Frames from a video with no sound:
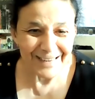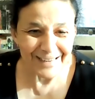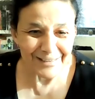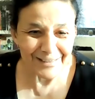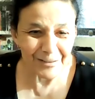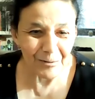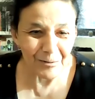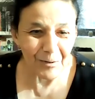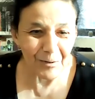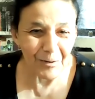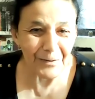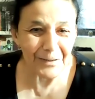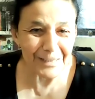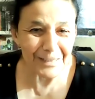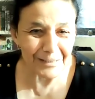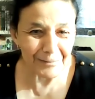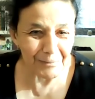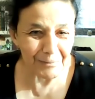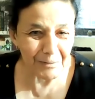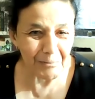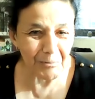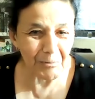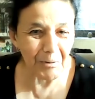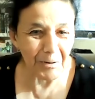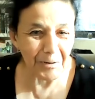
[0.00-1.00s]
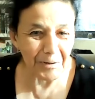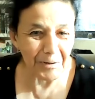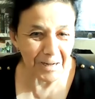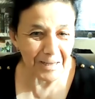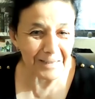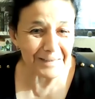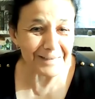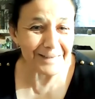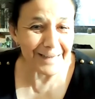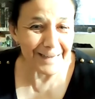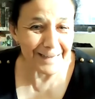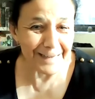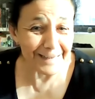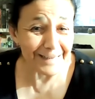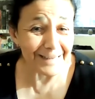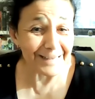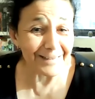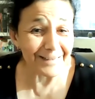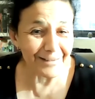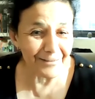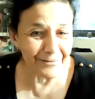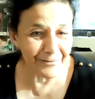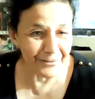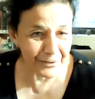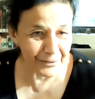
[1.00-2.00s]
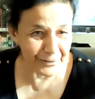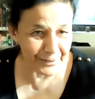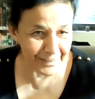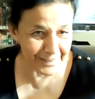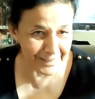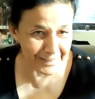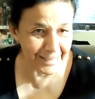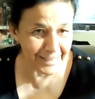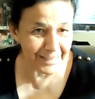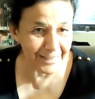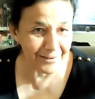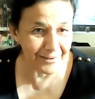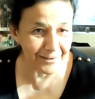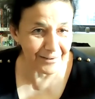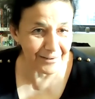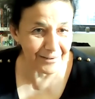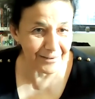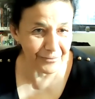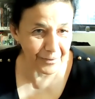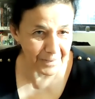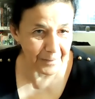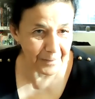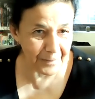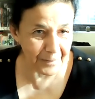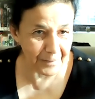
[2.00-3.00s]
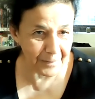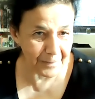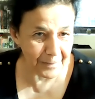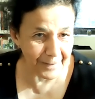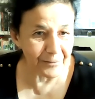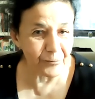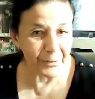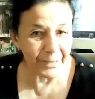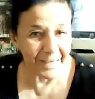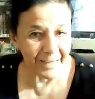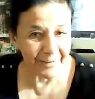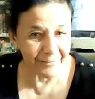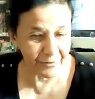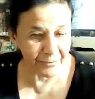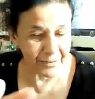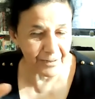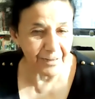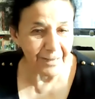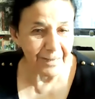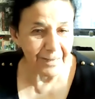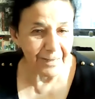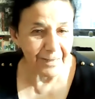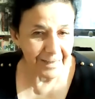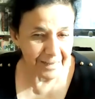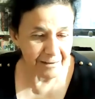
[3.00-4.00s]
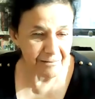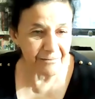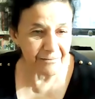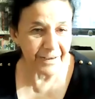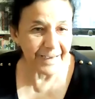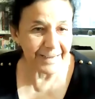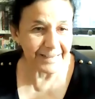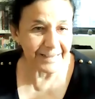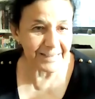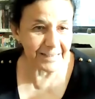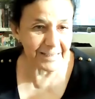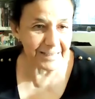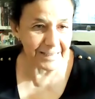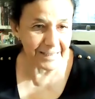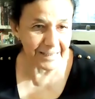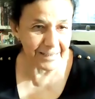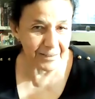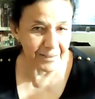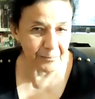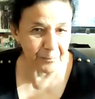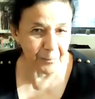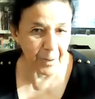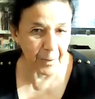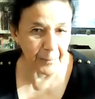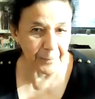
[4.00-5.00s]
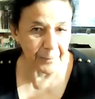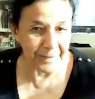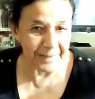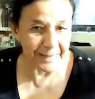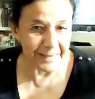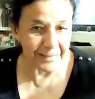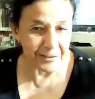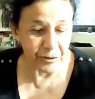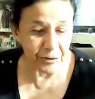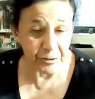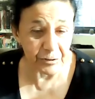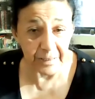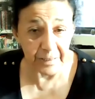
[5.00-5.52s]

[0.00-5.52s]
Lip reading: so long as people are not getting very sick from them and we have a vaccinated population.